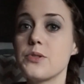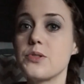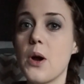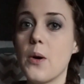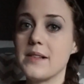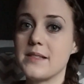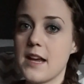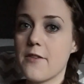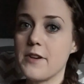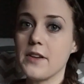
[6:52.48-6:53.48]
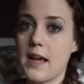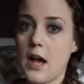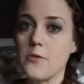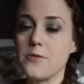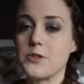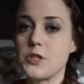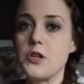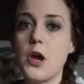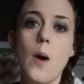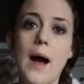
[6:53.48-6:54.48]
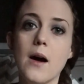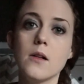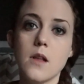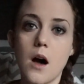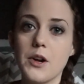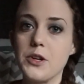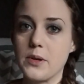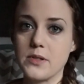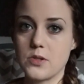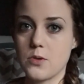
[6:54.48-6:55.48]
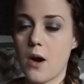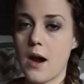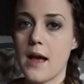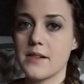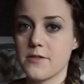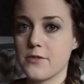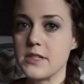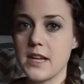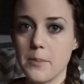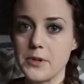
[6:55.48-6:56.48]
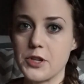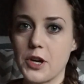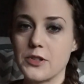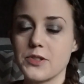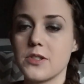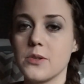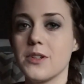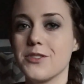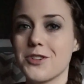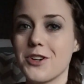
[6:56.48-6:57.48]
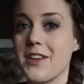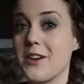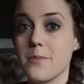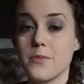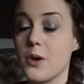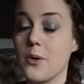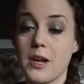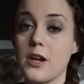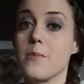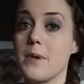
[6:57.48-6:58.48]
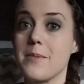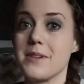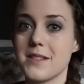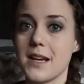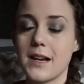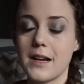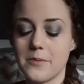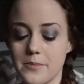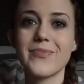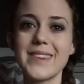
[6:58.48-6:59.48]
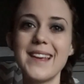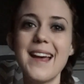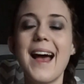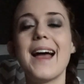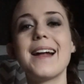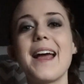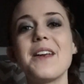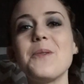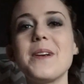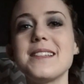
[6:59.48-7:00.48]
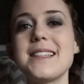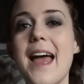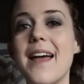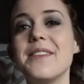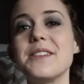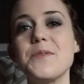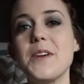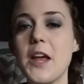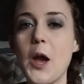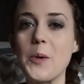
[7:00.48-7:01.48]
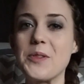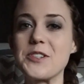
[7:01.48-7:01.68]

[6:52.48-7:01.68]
So it's definitely helpful to know how long you can store it at different temperatures to ensure that you don't get your baby sick. I kind of wanted to end this video